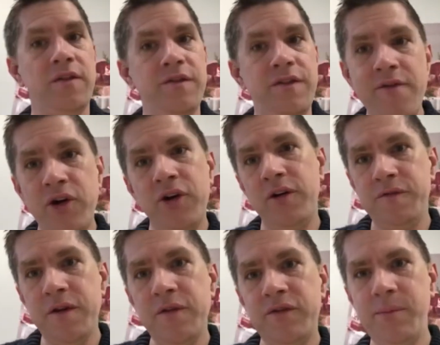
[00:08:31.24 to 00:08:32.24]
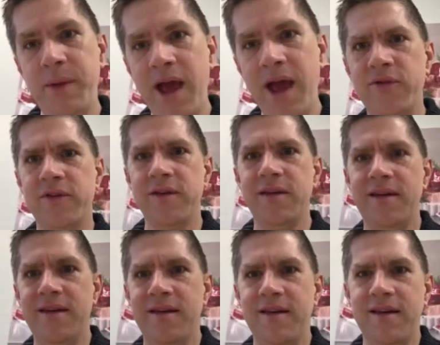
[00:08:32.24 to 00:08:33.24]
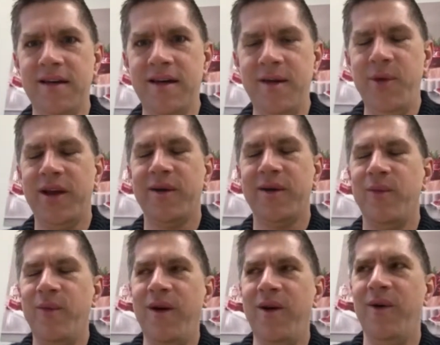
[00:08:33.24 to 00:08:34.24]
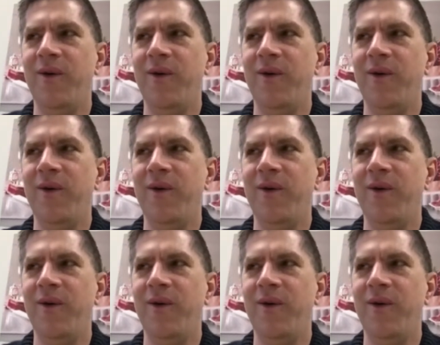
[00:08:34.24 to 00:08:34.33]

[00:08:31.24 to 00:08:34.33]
like, 550 pounds. I'm like, whoa.